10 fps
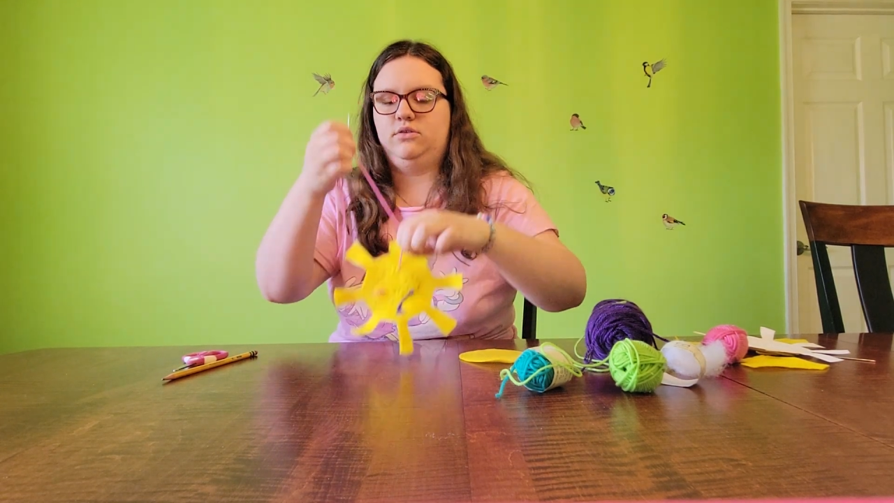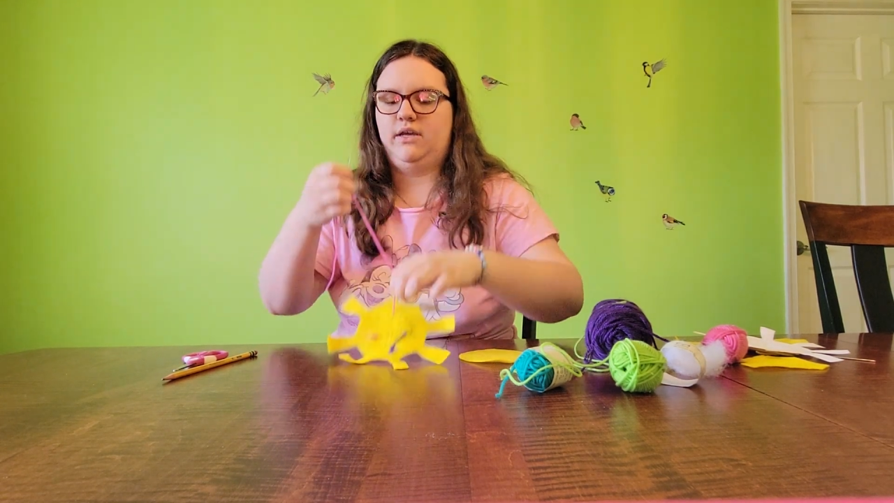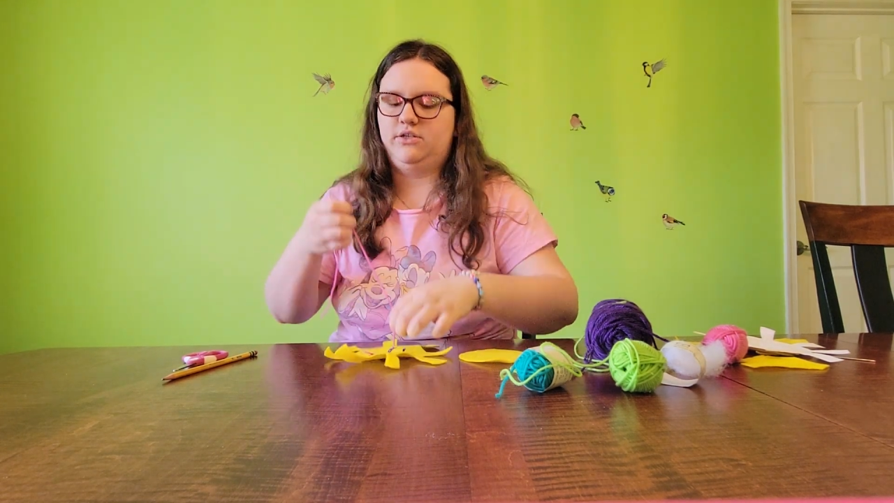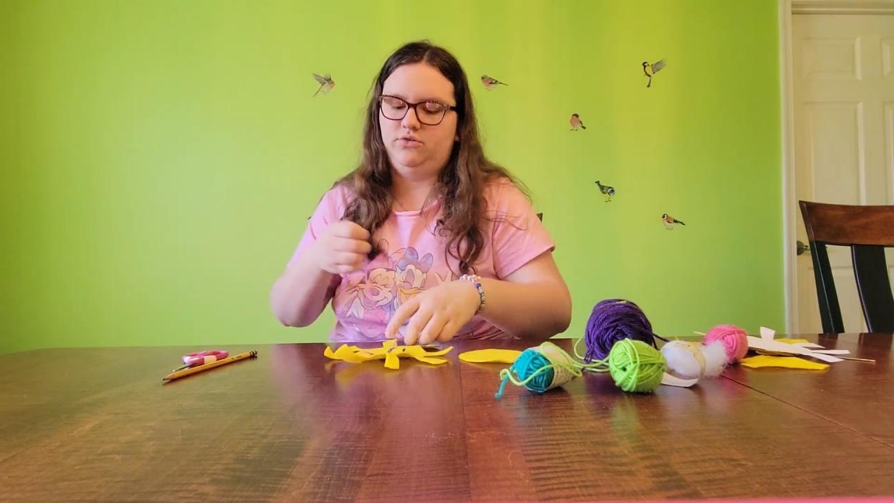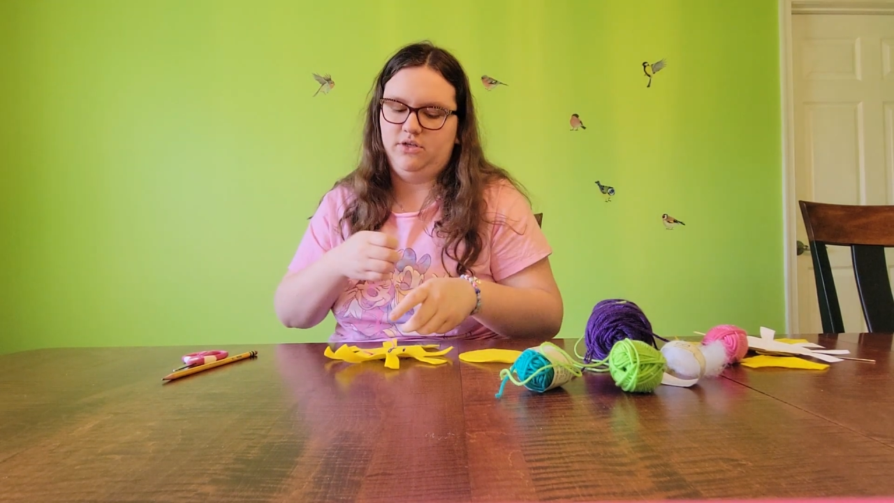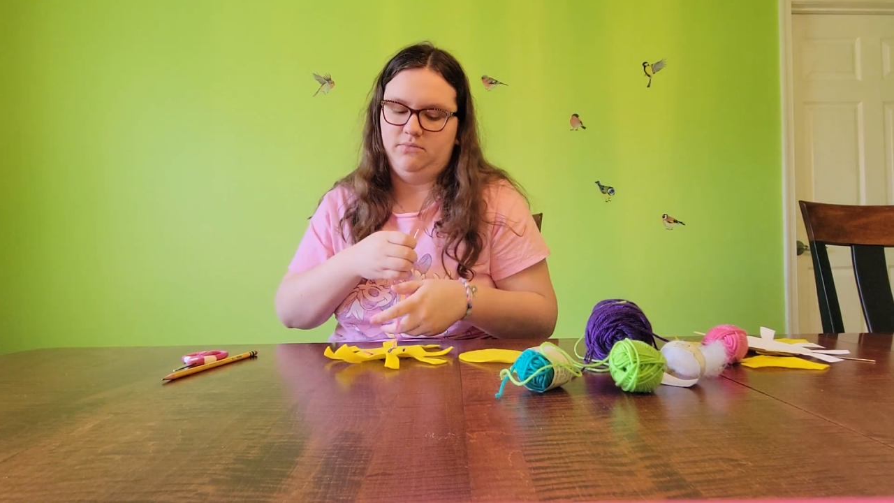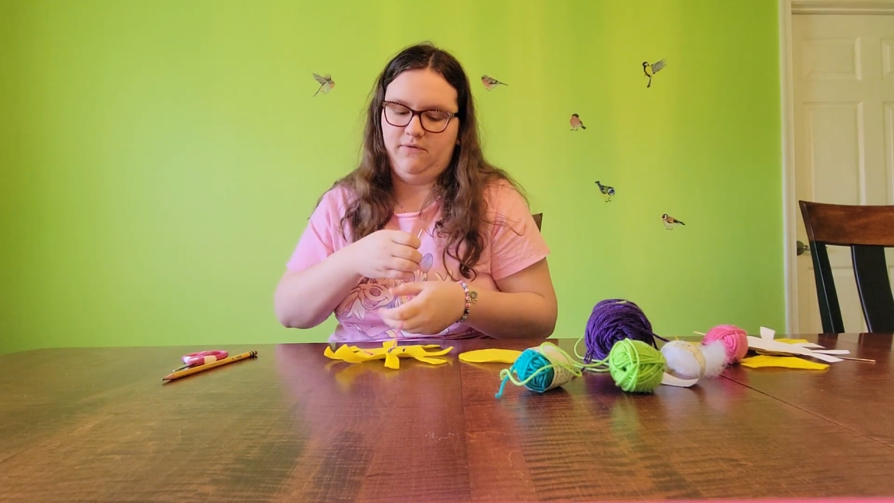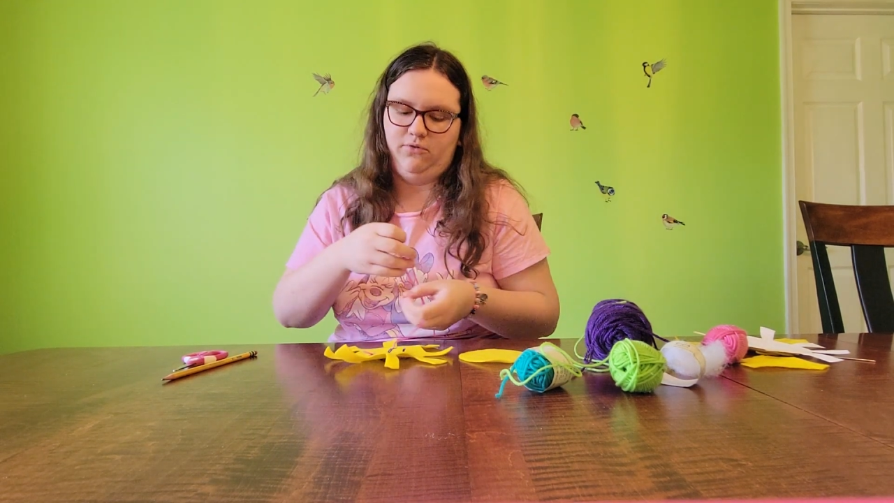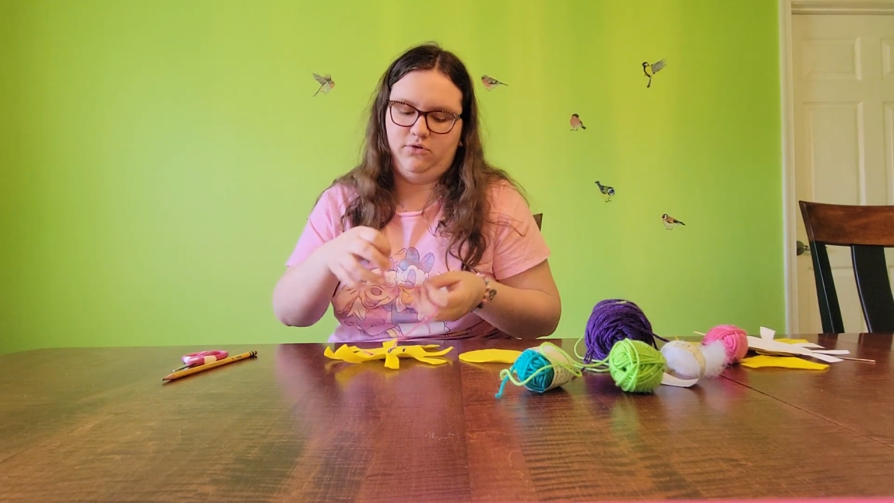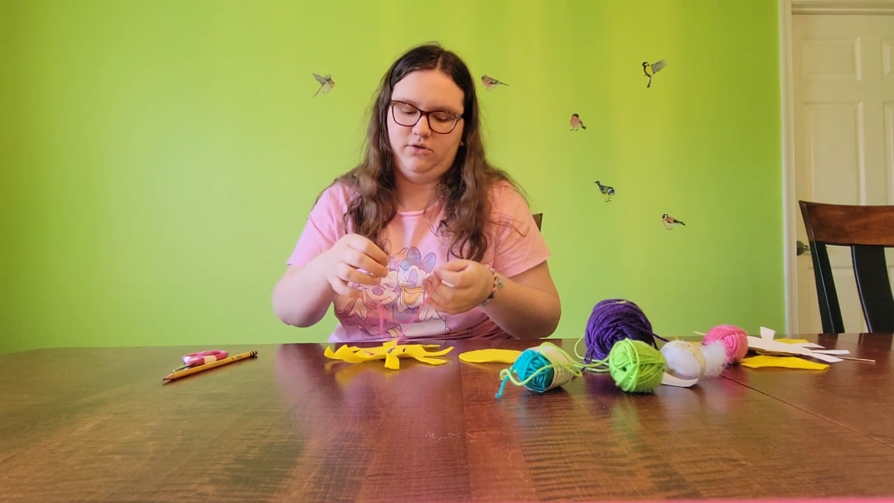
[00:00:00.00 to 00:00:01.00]
as you did
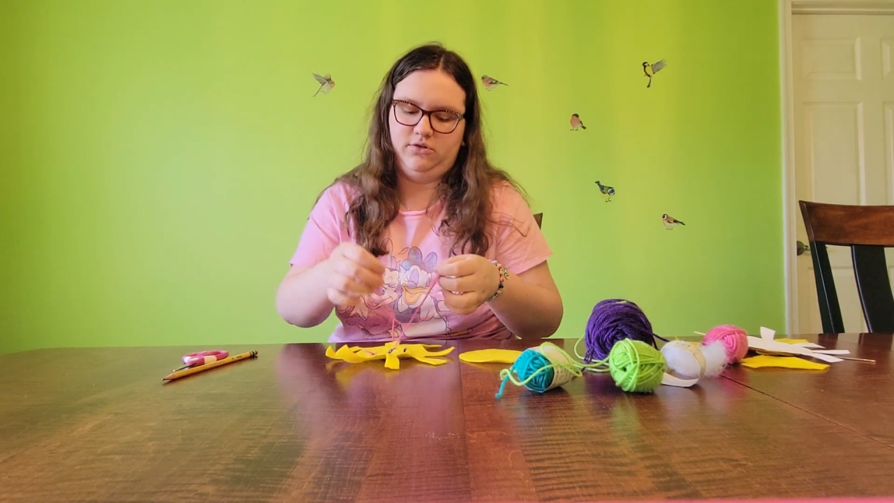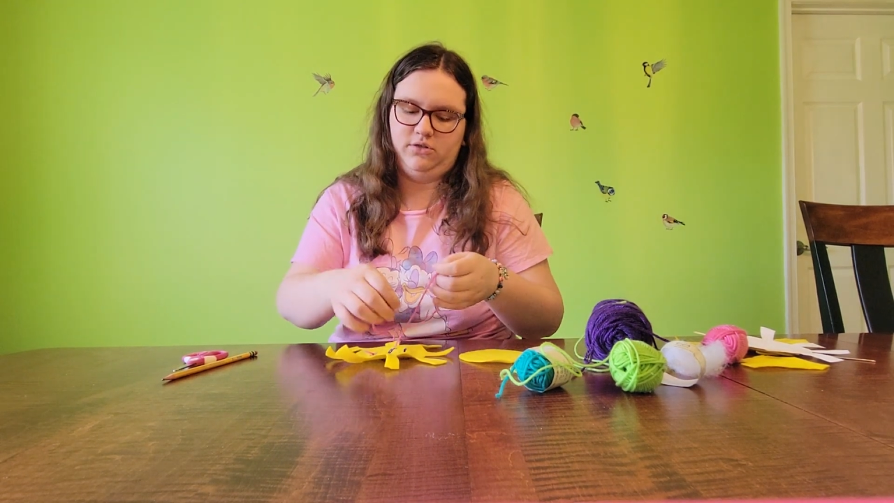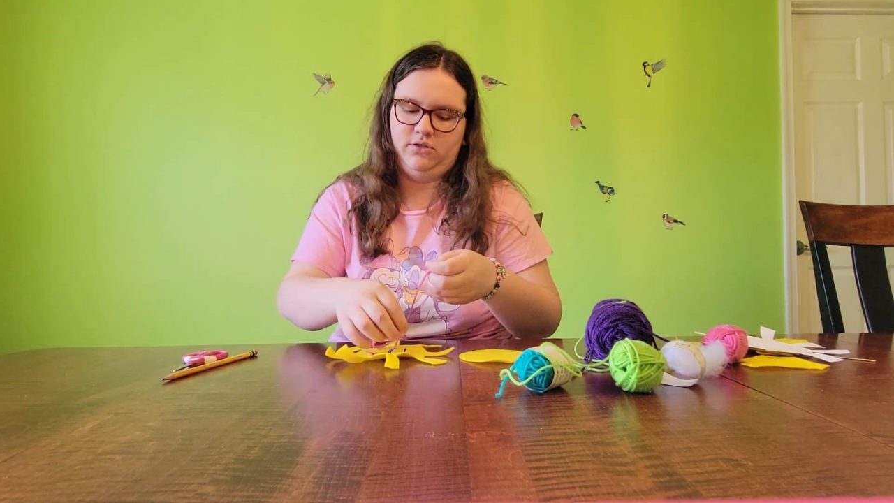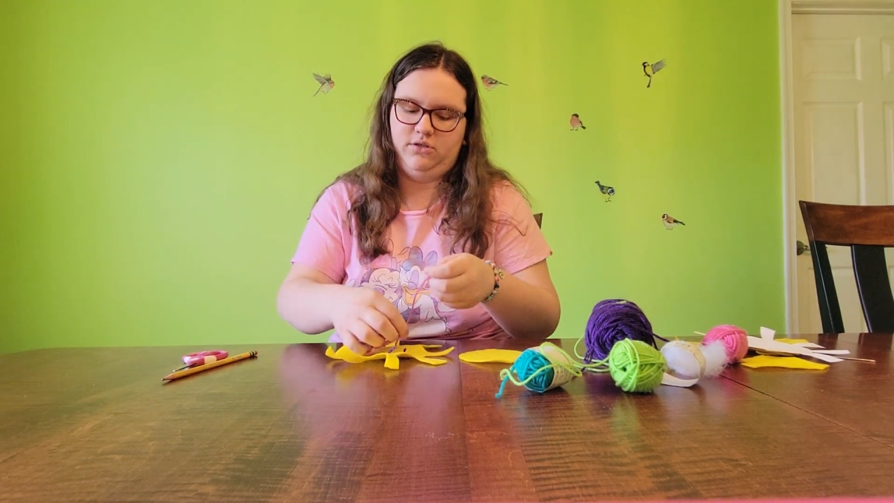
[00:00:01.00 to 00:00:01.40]
before,